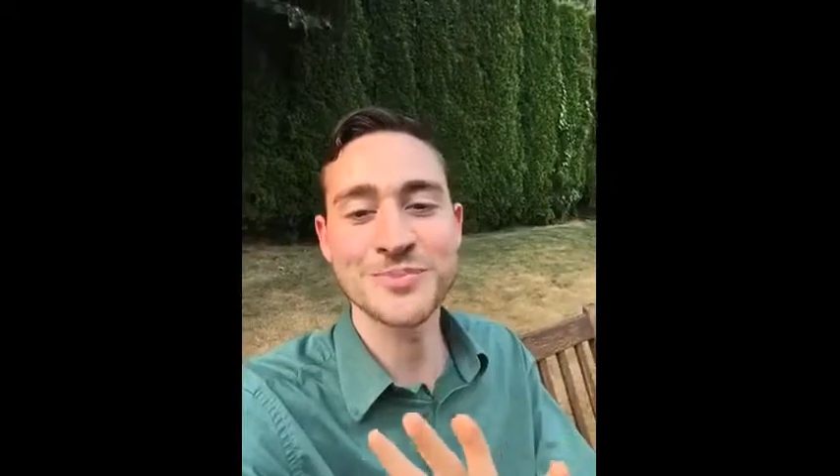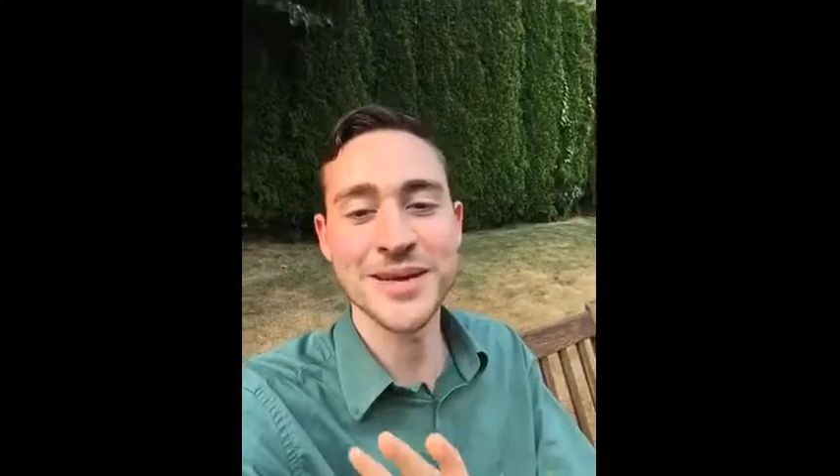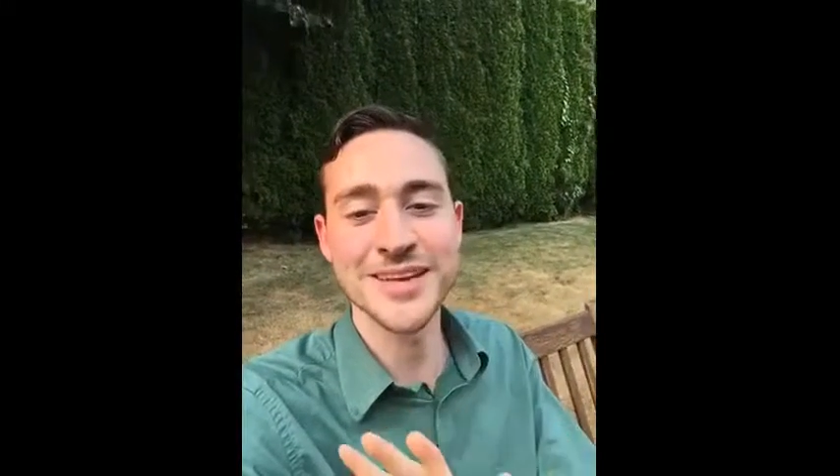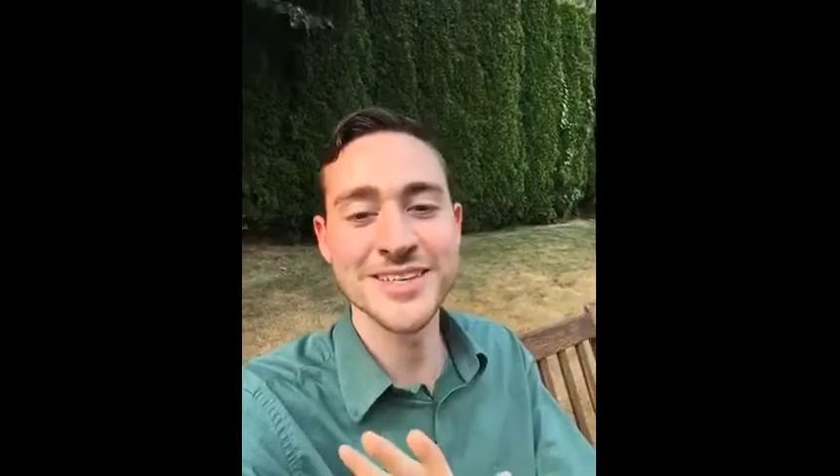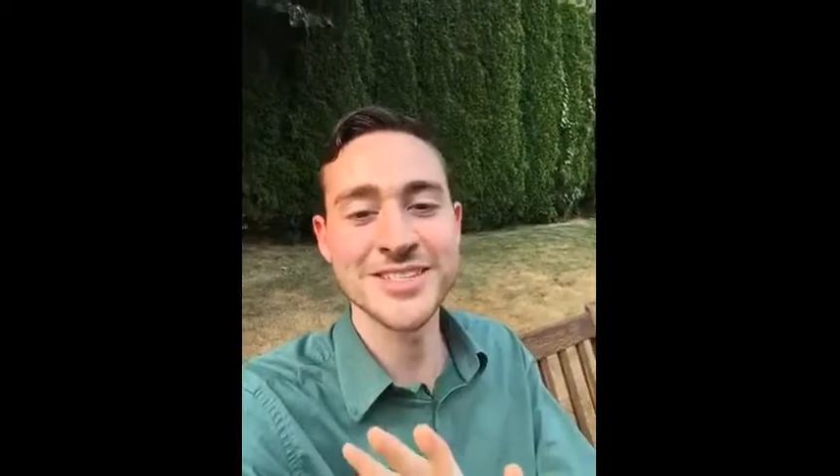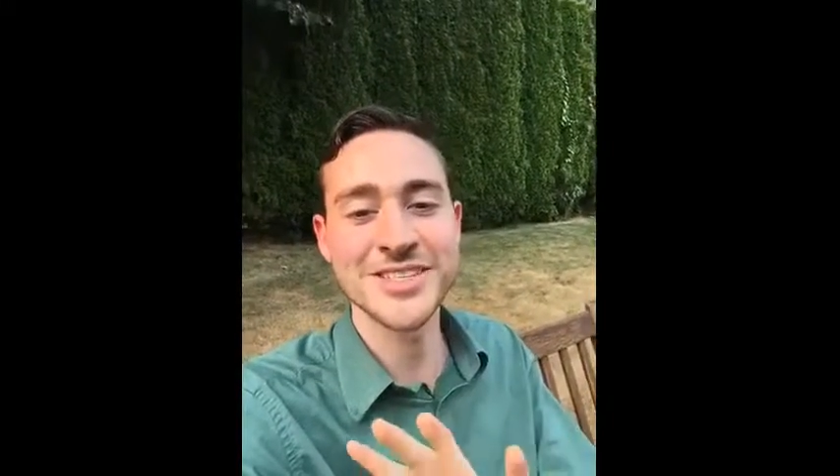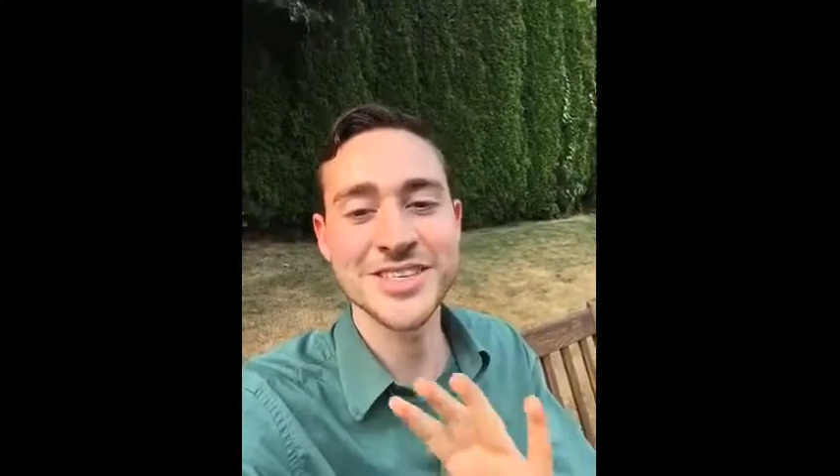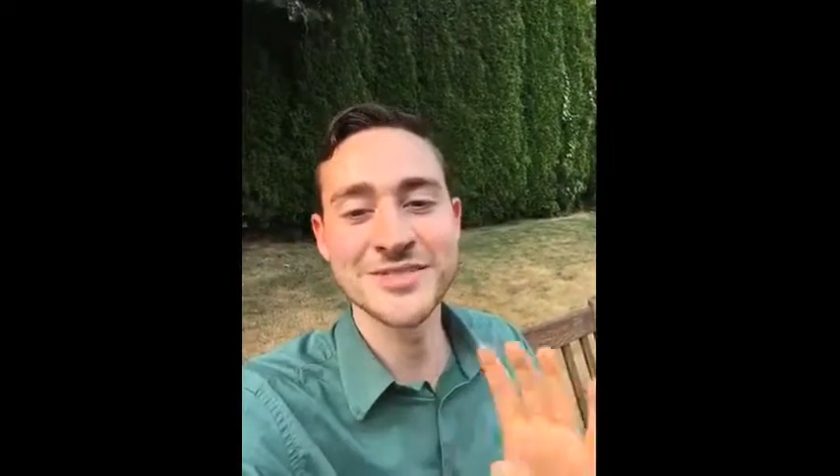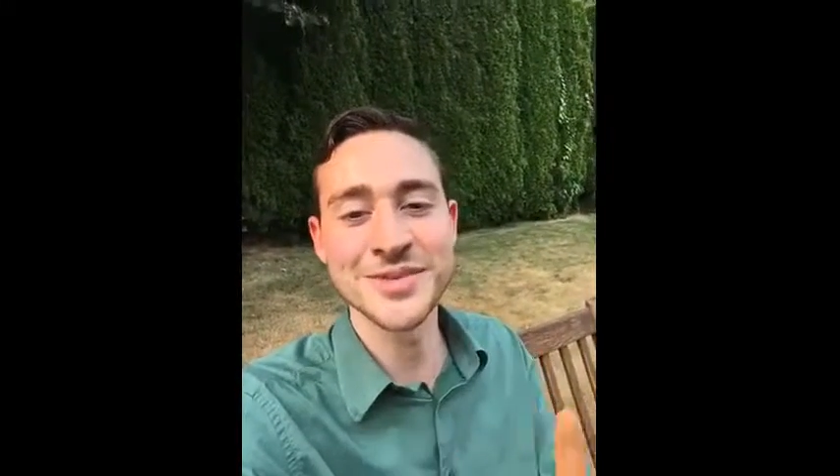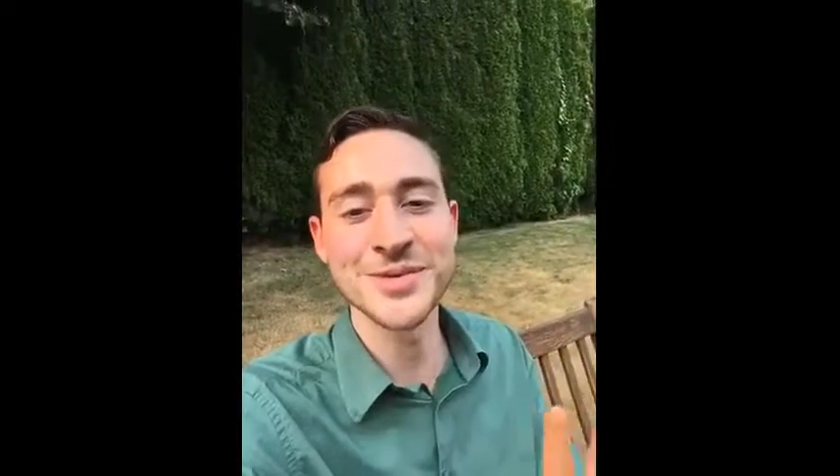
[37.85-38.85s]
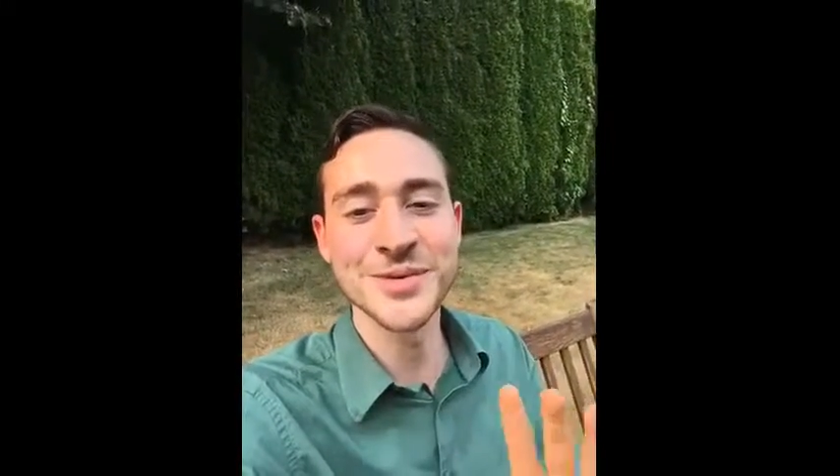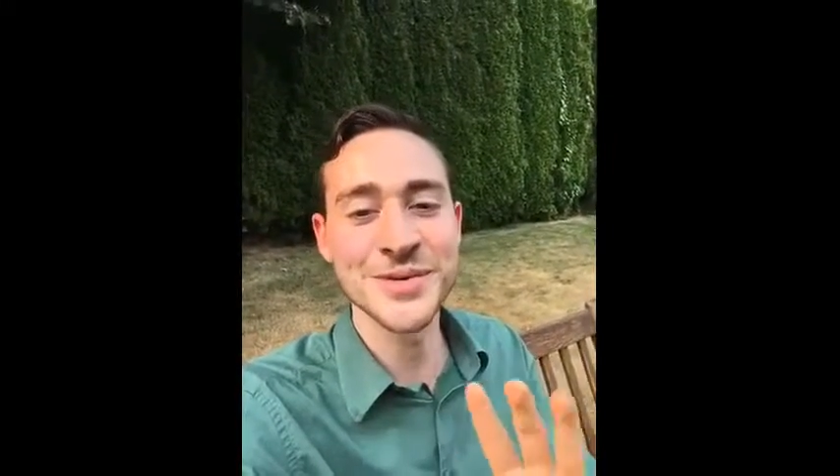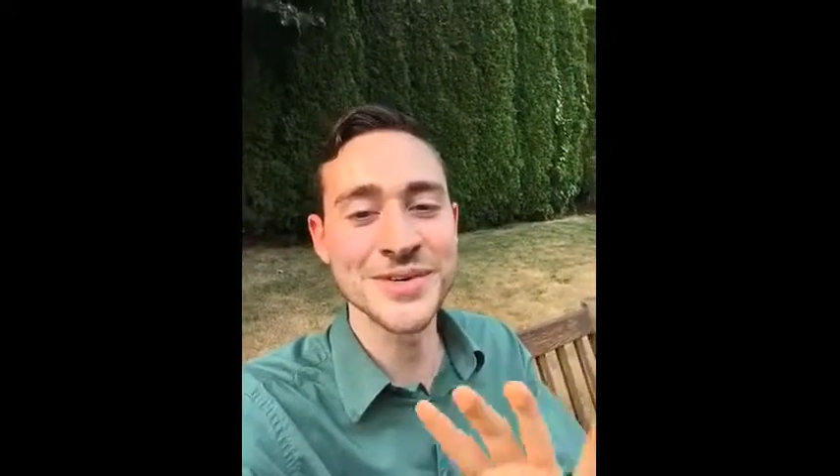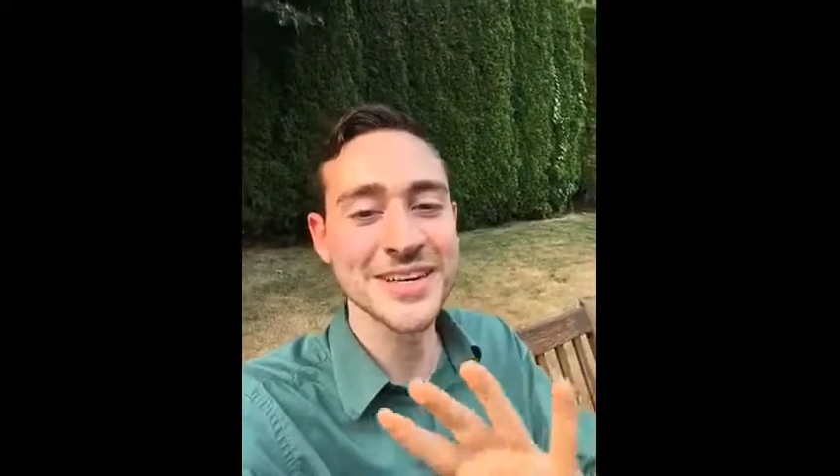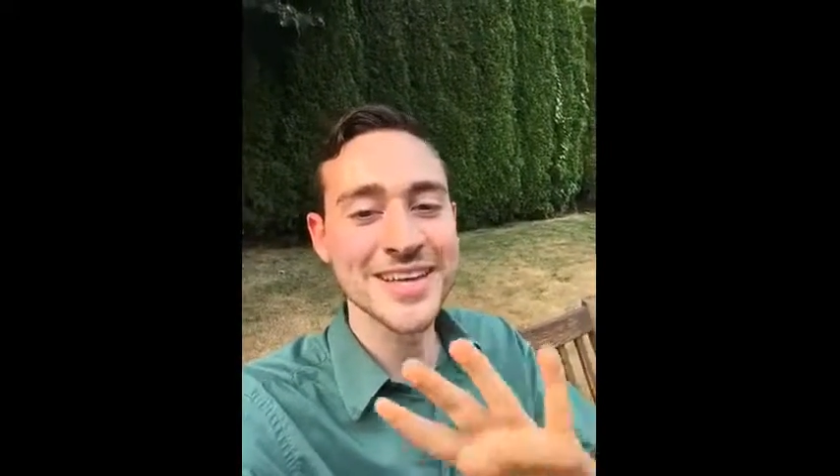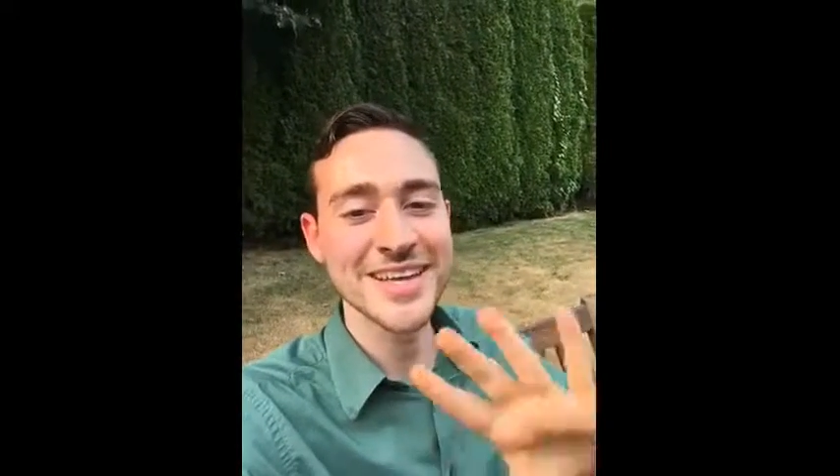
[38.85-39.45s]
page of Google,